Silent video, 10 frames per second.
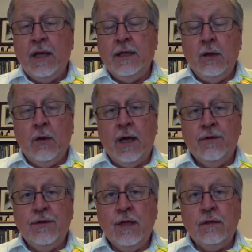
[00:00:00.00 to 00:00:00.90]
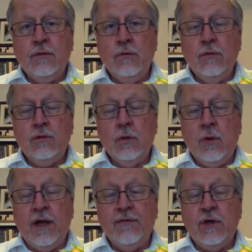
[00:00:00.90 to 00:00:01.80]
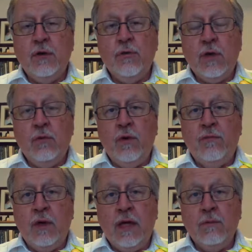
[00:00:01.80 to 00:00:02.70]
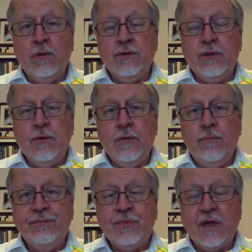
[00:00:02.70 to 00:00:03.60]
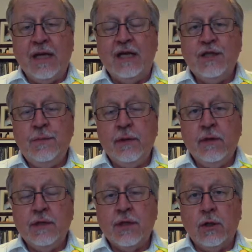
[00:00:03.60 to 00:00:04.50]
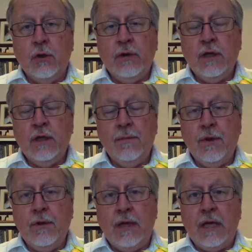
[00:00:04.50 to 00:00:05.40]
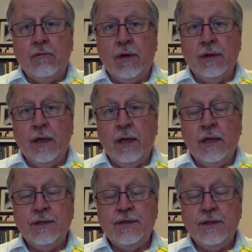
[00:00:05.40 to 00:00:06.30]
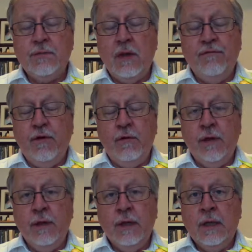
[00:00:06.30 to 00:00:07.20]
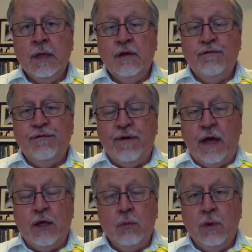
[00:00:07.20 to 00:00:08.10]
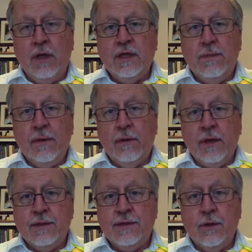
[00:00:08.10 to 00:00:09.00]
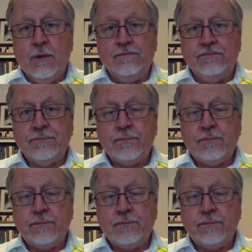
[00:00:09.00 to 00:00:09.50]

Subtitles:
And, you know, I think to whatever degree we've been able to experience a learning community here online, it's just been a very valuable experience. So